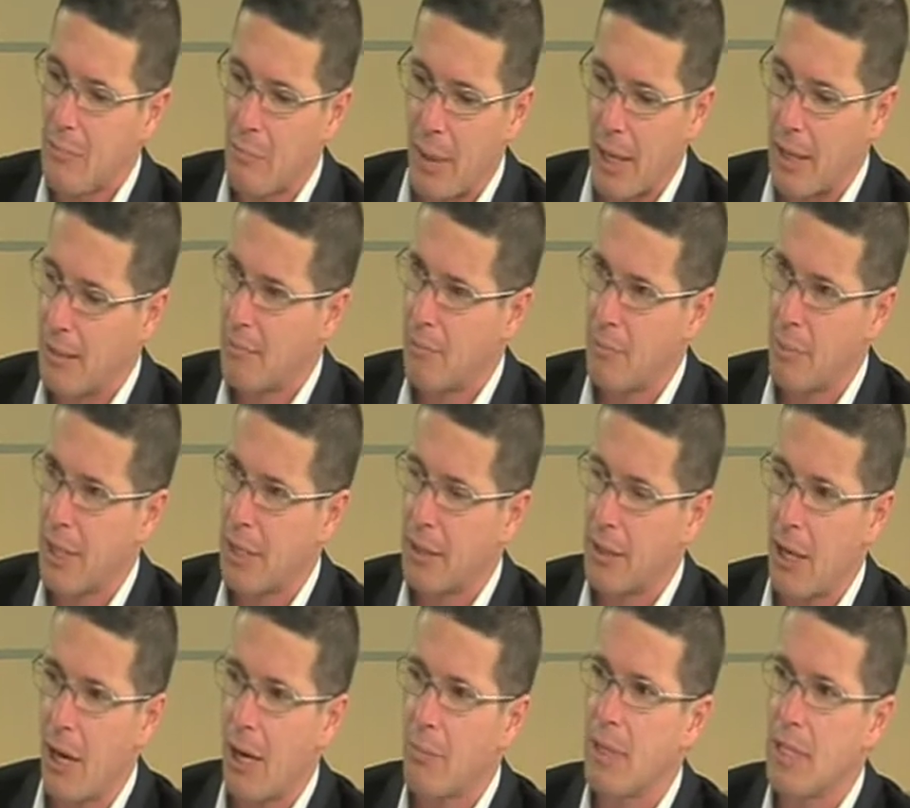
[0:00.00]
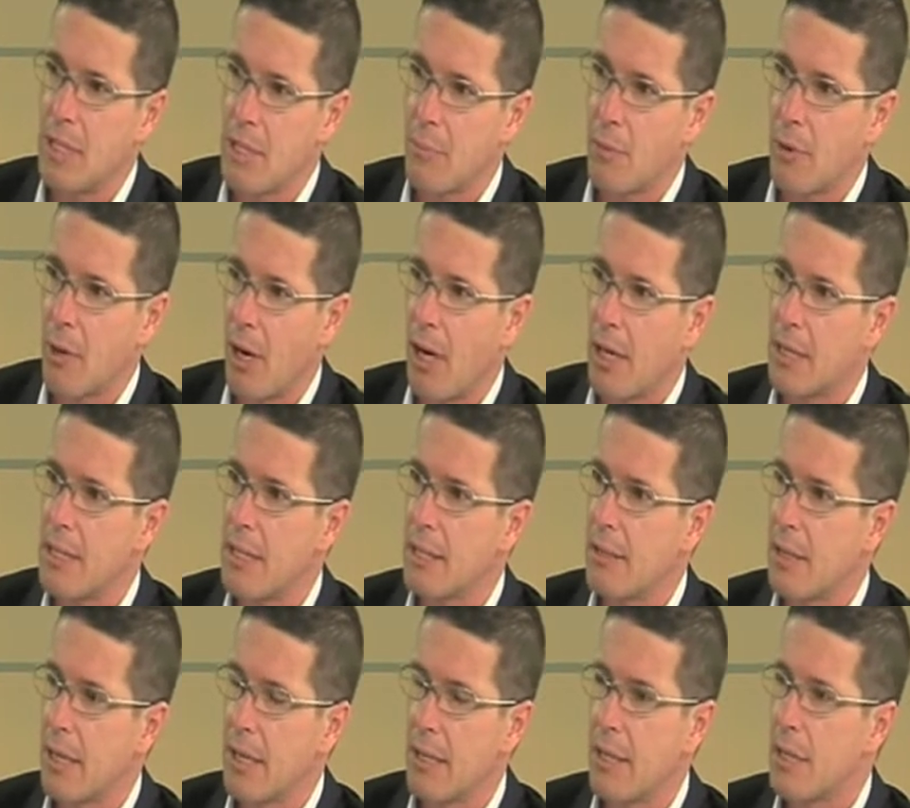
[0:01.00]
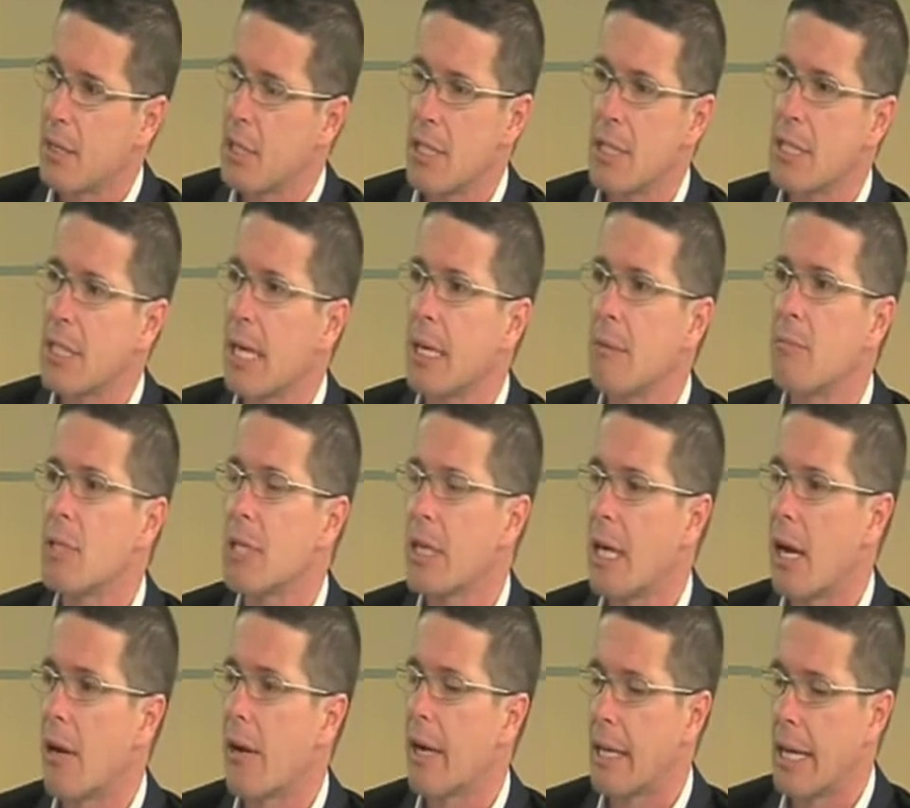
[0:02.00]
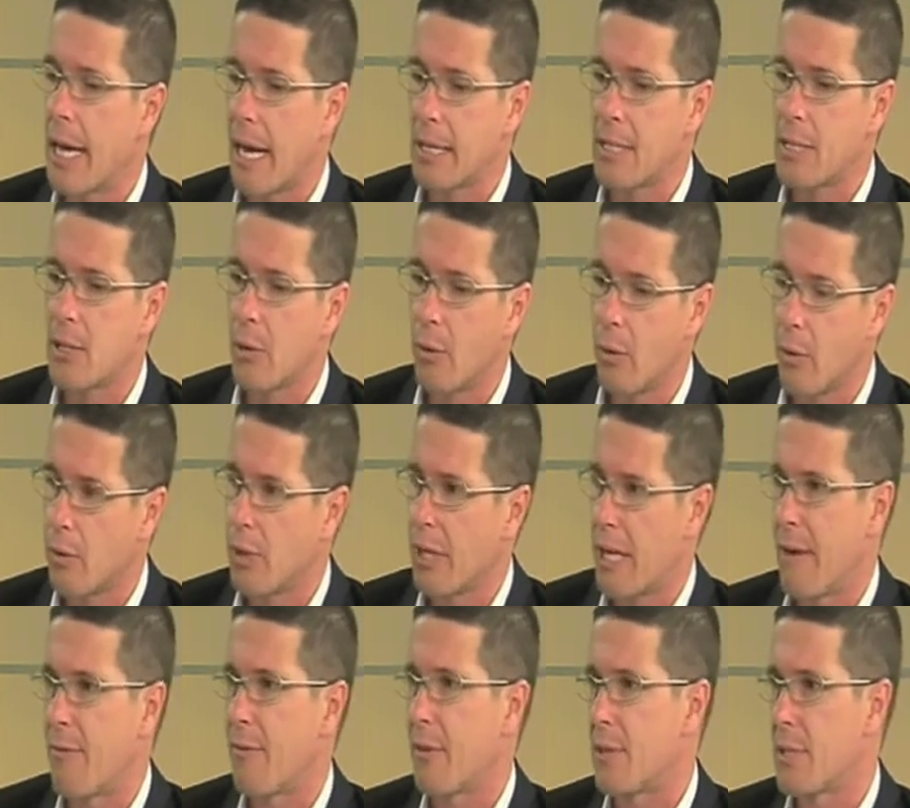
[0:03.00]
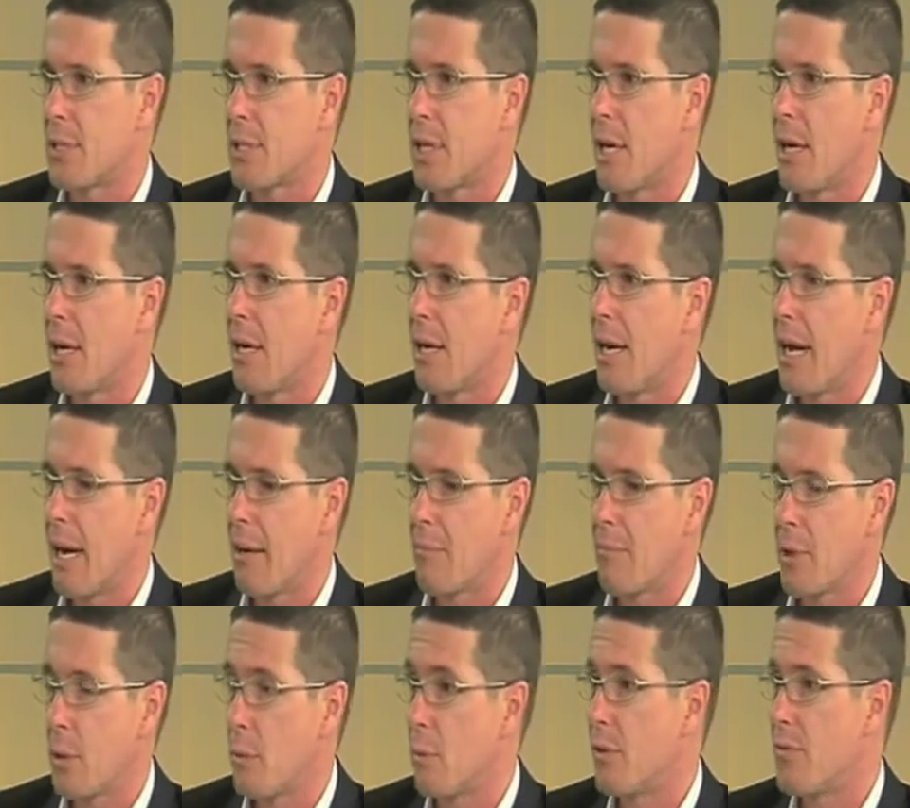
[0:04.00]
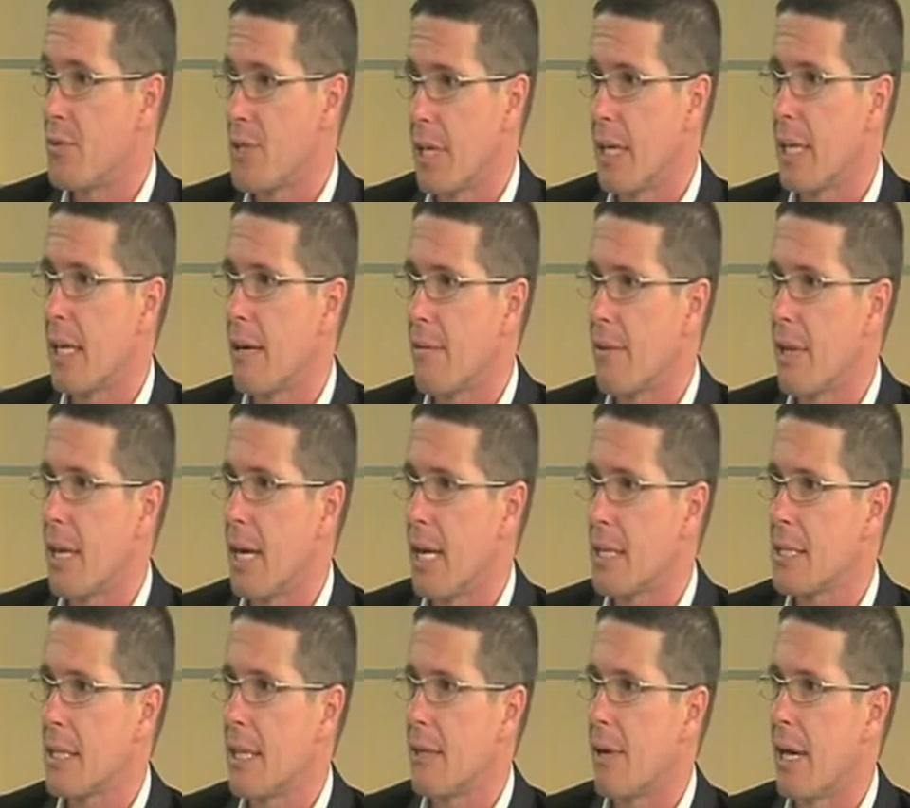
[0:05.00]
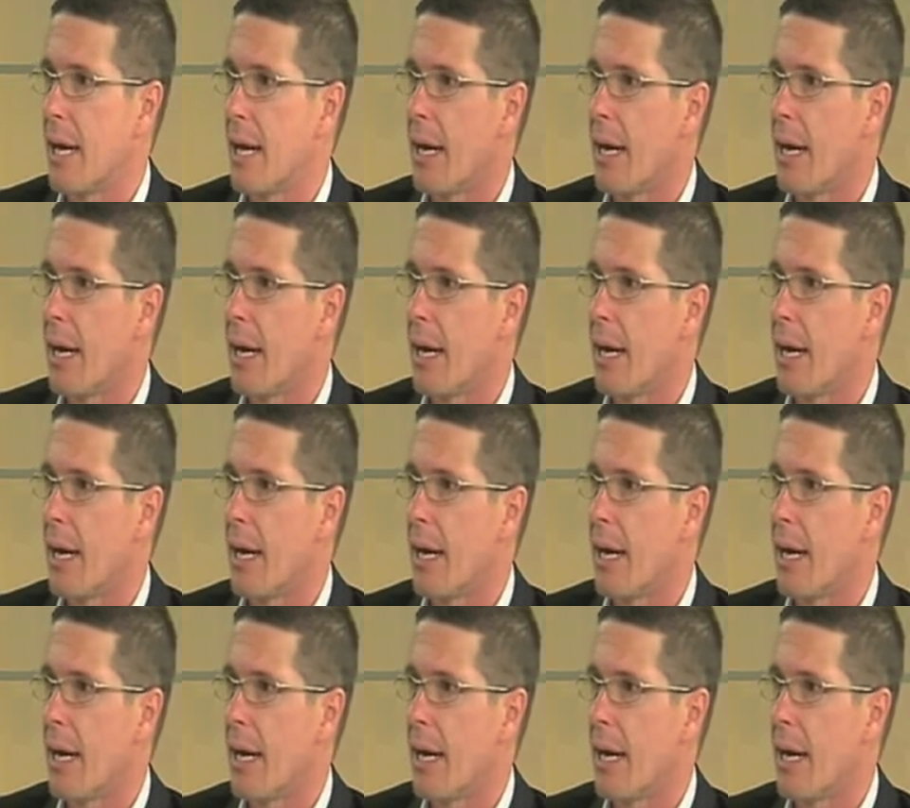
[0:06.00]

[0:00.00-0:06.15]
But I'd be surprised. It just seems to go against all the efforts that we've seen over the last year and a